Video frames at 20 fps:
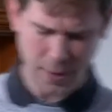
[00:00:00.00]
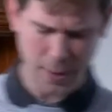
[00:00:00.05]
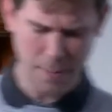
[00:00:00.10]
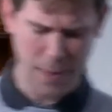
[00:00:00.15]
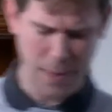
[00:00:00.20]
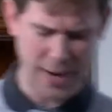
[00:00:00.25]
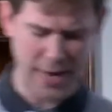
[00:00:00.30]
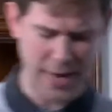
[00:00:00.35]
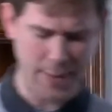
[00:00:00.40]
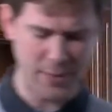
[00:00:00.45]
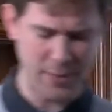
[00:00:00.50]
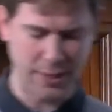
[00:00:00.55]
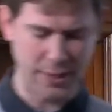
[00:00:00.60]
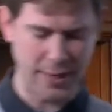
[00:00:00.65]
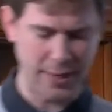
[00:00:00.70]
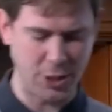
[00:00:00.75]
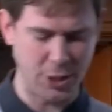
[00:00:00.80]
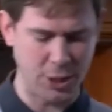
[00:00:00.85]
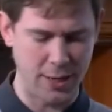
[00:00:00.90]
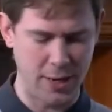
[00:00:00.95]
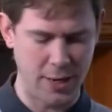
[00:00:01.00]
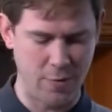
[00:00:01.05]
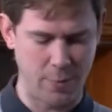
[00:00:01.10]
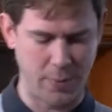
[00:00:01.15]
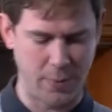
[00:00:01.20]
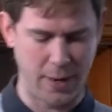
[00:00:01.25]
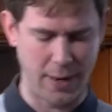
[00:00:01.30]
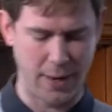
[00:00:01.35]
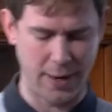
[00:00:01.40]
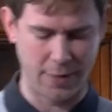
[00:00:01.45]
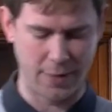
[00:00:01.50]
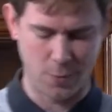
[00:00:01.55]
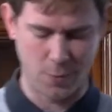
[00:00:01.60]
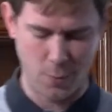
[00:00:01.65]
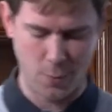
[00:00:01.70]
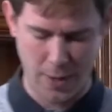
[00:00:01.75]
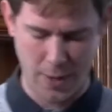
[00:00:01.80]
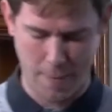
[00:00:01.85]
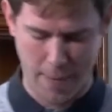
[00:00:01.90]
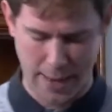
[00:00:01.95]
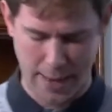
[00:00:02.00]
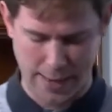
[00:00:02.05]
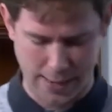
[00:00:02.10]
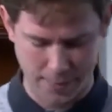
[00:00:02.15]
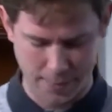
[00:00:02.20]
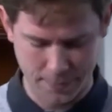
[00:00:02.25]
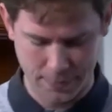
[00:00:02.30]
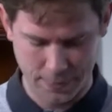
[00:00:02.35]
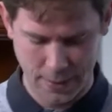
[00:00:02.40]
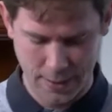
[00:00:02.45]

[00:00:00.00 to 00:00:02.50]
"My name is Legion," he replied, "for we are many."